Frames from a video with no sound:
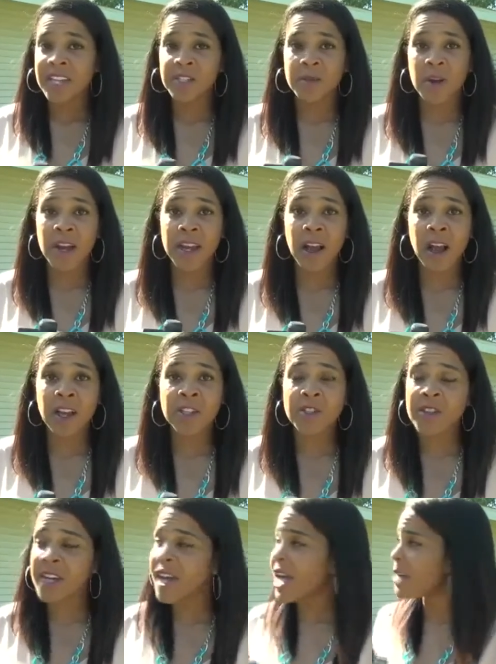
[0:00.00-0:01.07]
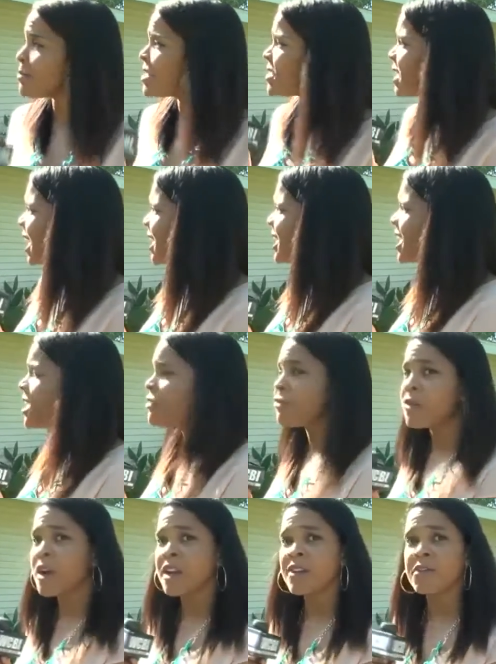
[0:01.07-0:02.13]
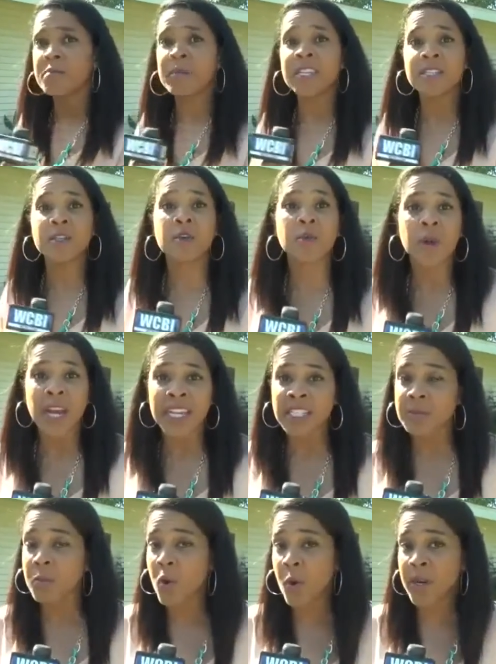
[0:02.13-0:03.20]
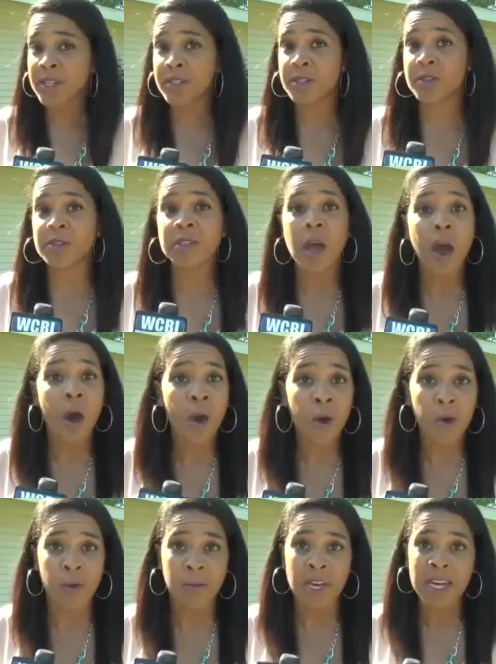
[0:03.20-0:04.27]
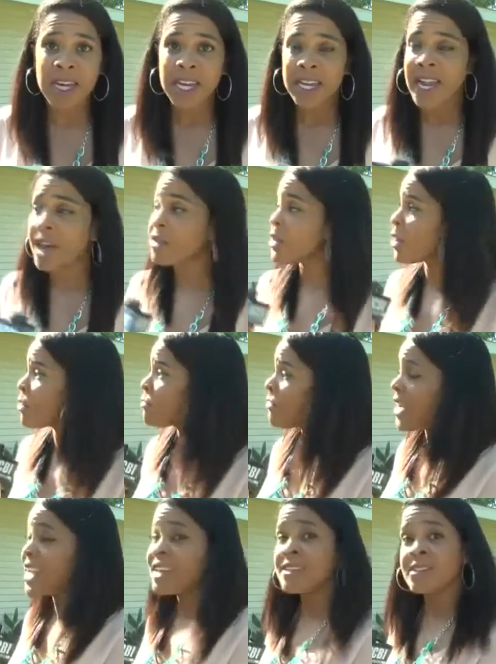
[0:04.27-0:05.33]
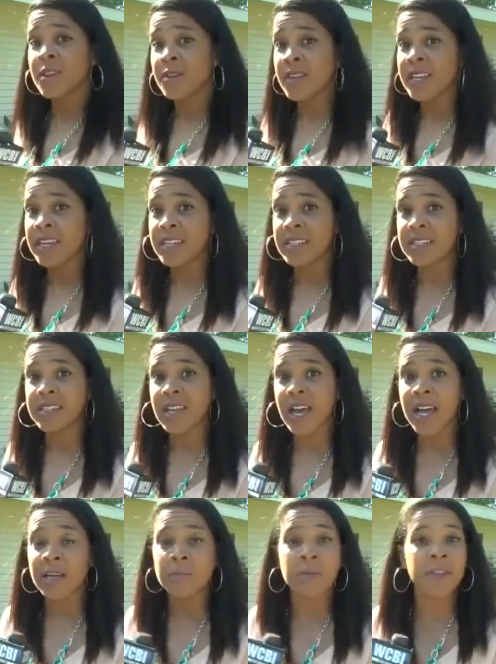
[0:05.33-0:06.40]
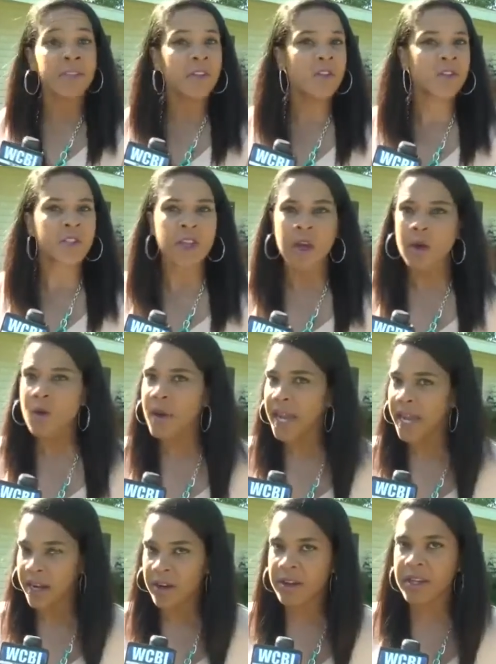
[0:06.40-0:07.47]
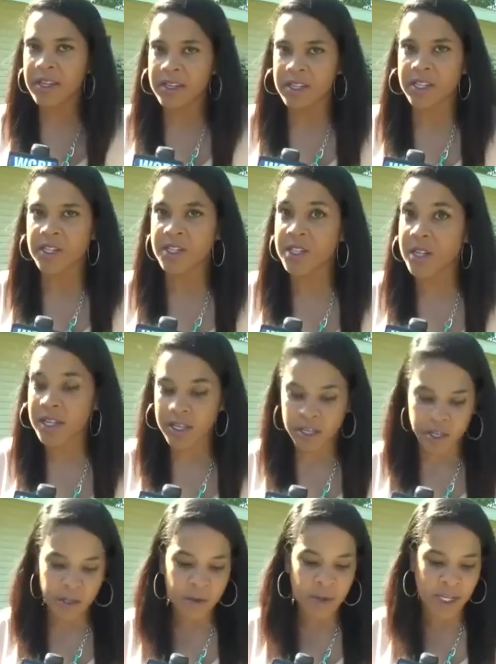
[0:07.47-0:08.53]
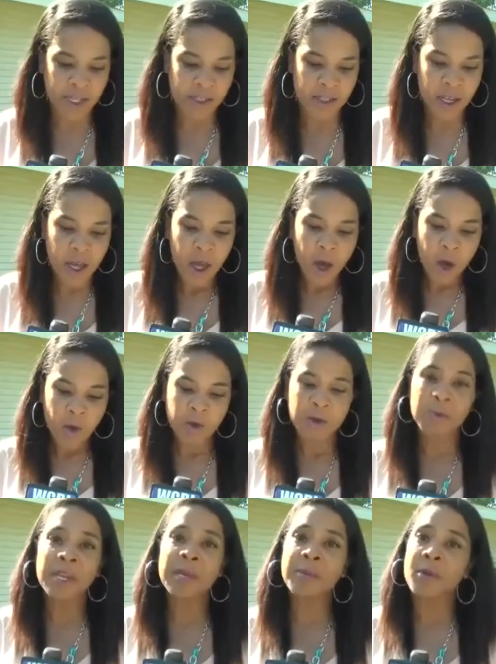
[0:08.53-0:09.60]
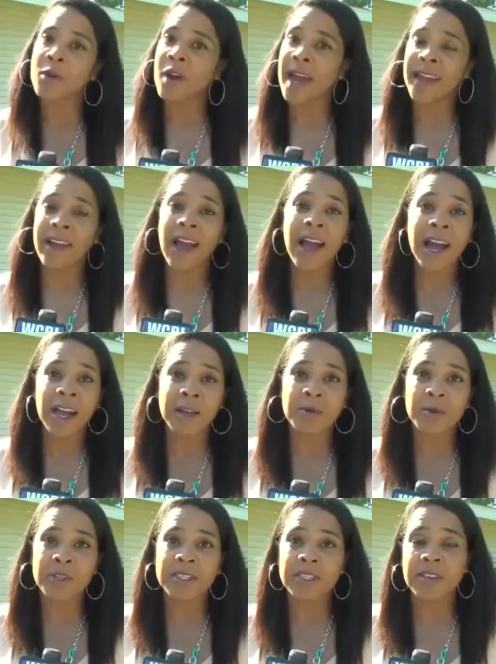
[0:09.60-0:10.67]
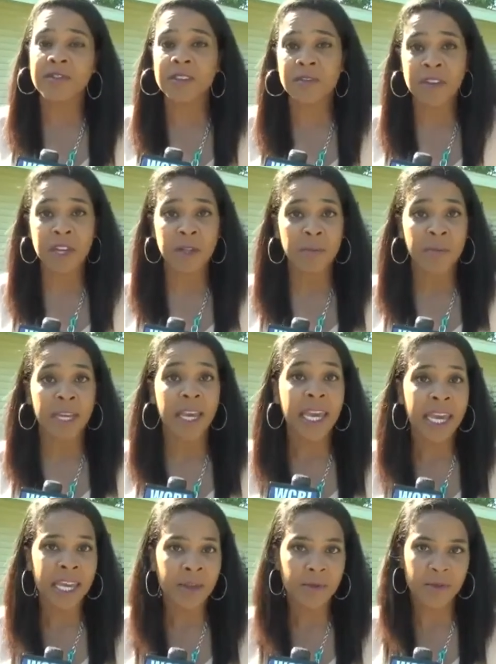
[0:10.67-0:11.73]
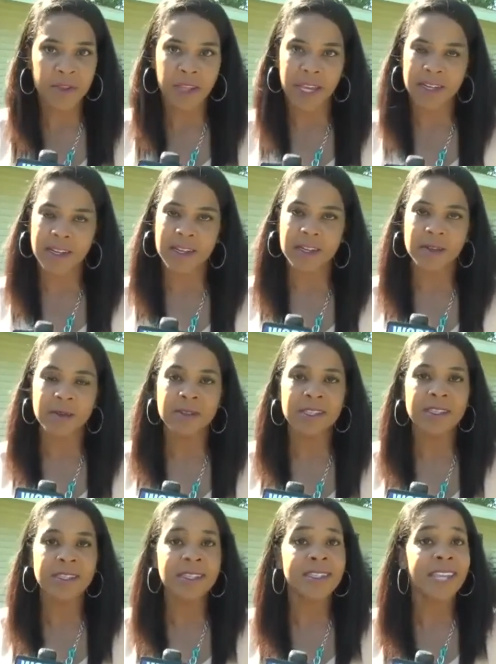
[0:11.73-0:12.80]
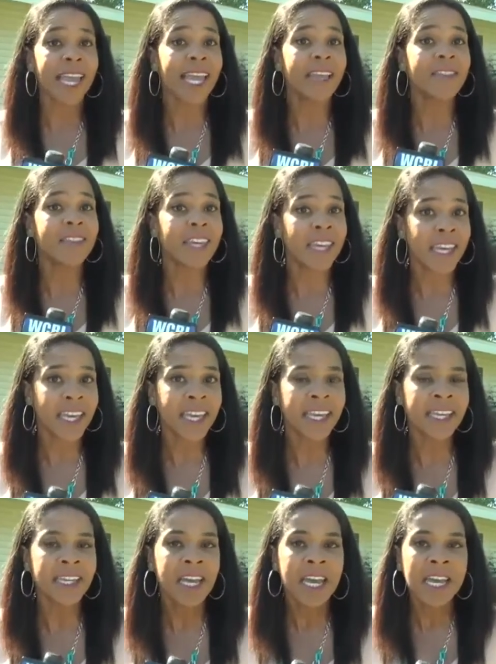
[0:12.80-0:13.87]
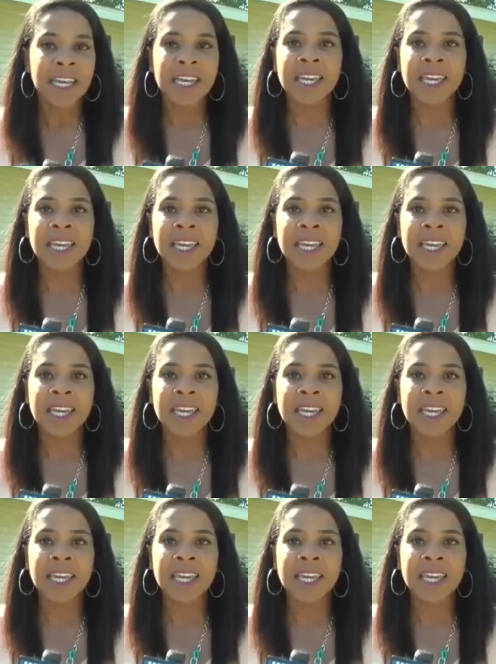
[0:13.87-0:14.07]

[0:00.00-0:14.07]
That's right, Andrea. I'm standing in front of Miss Grace Pointer's home. Now, there are fans on the inside, but there's no air conditioning unit. Older people are at a high risk of developing heat related illnesses, and the heat